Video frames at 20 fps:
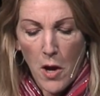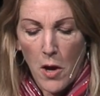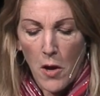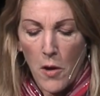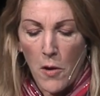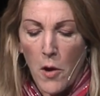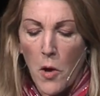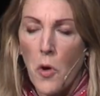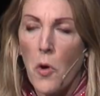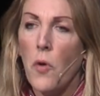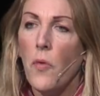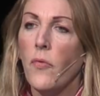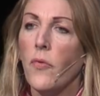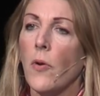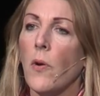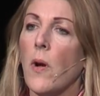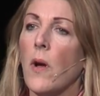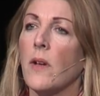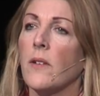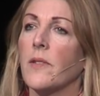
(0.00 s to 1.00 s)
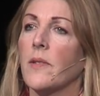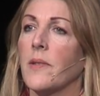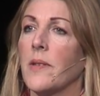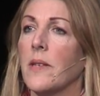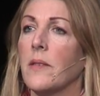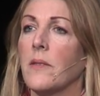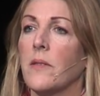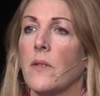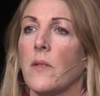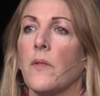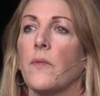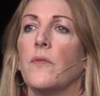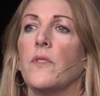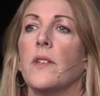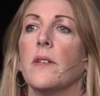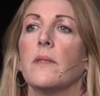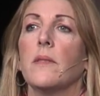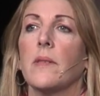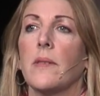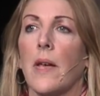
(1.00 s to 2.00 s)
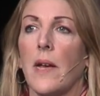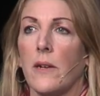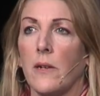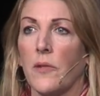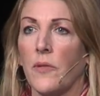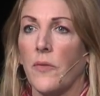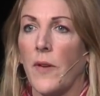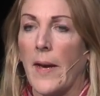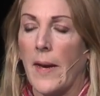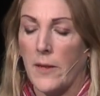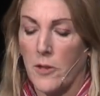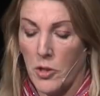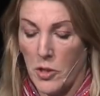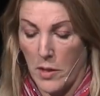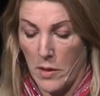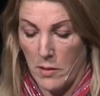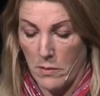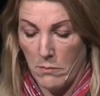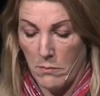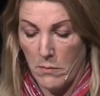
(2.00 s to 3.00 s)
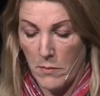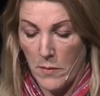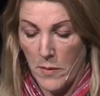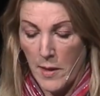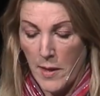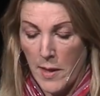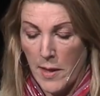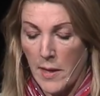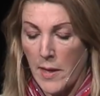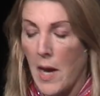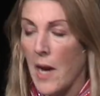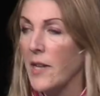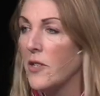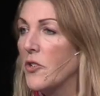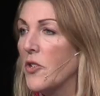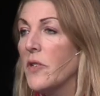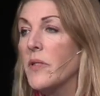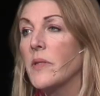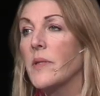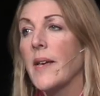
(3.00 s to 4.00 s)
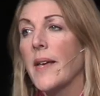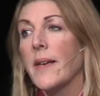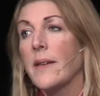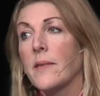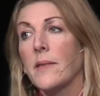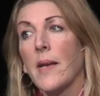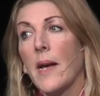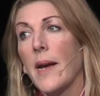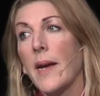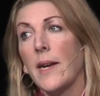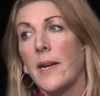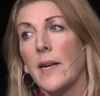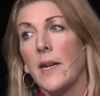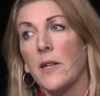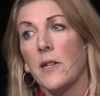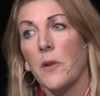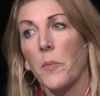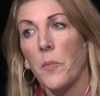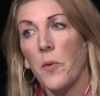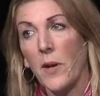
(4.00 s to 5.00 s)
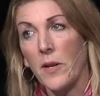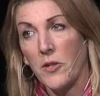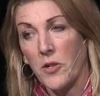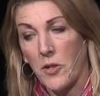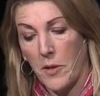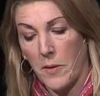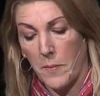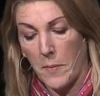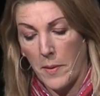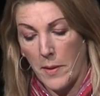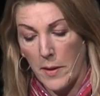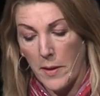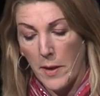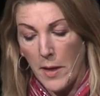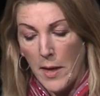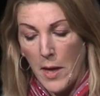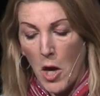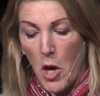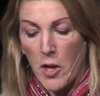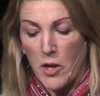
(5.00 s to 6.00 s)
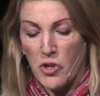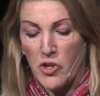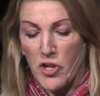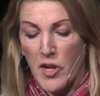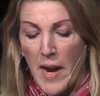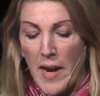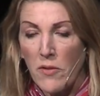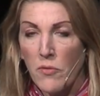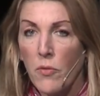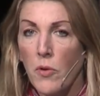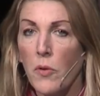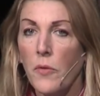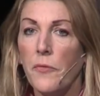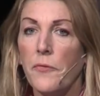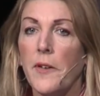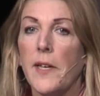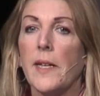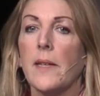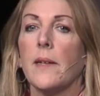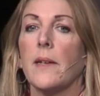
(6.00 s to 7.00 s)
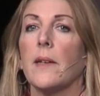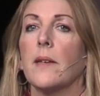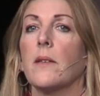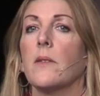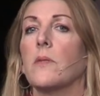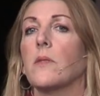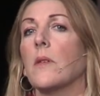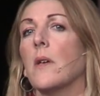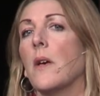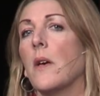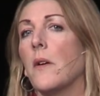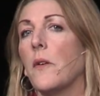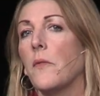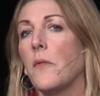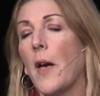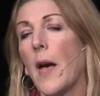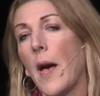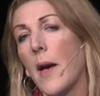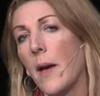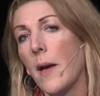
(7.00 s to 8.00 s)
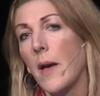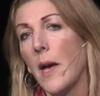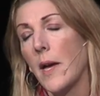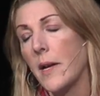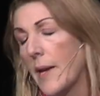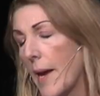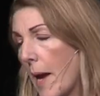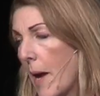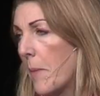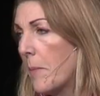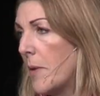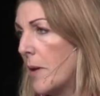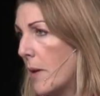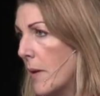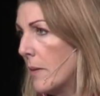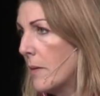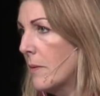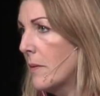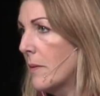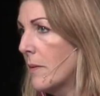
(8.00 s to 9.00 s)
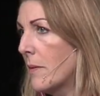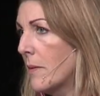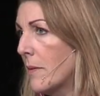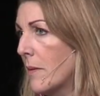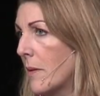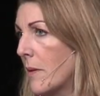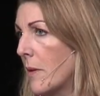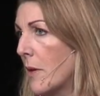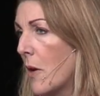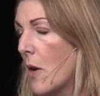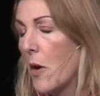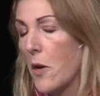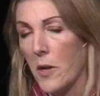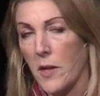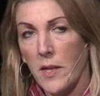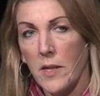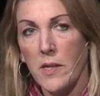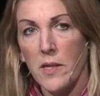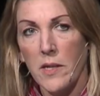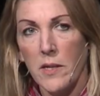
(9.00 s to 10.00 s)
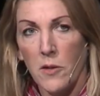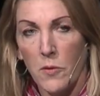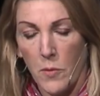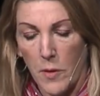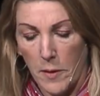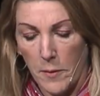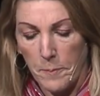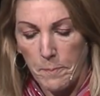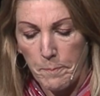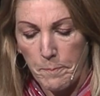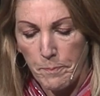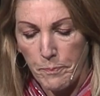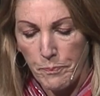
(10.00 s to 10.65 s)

our overall sense of dissatisfaction, not just anxiety and depression, but general feelings of ha- unhappiness are continuing.